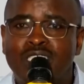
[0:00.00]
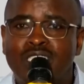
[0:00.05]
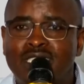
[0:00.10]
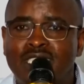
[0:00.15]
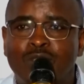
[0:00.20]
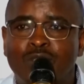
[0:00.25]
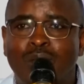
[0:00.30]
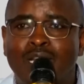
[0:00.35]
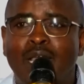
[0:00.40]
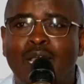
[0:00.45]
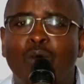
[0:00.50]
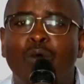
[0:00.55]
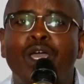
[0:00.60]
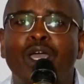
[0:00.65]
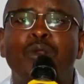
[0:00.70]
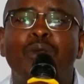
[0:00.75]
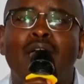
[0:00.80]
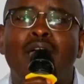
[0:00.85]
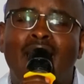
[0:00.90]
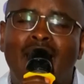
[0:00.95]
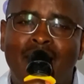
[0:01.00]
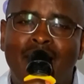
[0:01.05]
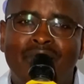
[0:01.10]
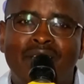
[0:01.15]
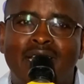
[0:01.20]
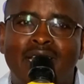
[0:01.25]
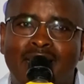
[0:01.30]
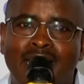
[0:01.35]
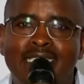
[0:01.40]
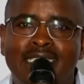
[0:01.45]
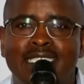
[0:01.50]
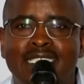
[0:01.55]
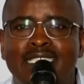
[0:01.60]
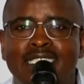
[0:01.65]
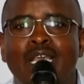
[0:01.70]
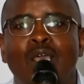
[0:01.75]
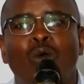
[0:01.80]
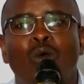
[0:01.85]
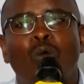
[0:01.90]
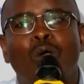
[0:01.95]
like the
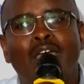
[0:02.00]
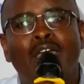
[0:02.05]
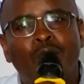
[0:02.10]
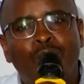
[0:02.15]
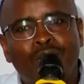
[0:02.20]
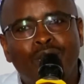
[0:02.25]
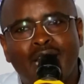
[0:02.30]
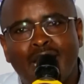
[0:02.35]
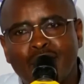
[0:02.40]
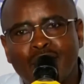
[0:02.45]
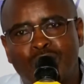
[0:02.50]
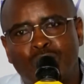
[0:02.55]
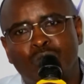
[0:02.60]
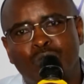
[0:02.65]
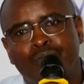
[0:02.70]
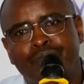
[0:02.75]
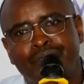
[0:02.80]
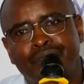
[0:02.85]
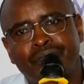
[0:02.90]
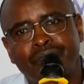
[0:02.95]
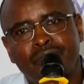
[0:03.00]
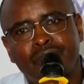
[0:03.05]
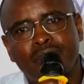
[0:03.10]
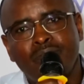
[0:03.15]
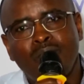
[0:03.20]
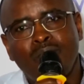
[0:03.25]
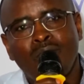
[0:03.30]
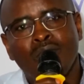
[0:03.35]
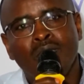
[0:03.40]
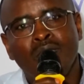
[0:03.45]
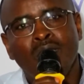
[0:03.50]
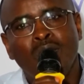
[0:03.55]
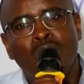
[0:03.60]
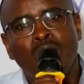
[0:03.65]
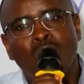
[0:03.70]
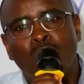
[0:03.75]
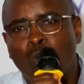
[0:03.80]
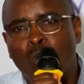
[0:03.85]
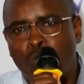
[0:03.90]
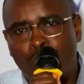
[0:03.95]
debates of the MCA debate in Lake when we
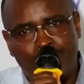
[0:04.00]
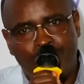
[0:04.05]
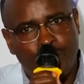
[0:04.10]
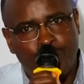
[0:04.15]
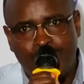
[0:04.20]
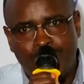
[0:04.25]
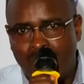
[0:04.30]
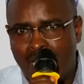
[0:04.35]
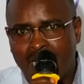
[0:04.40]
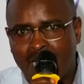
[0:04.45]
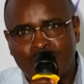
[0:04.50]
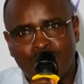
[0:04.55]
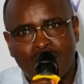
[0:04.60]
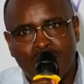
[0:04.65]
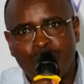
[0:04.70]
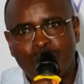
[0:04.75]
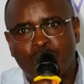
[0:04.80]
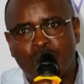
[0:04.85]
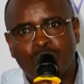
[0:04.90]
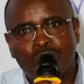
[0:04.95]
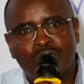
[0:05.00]
were done, we were able to